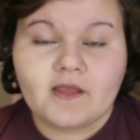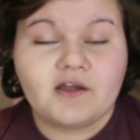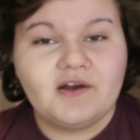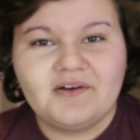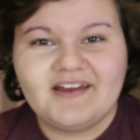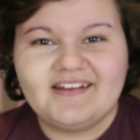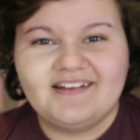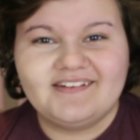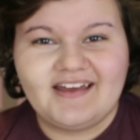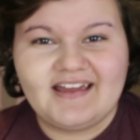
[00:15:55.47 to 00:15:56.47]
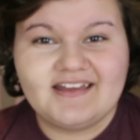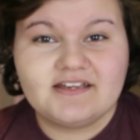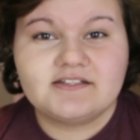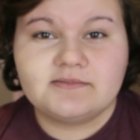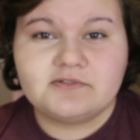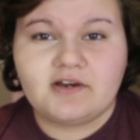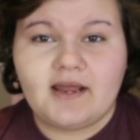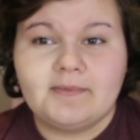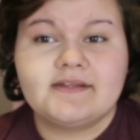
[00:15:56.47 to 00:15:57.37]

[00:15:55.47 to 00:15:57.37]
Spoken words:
Go ahead and like, subscribe,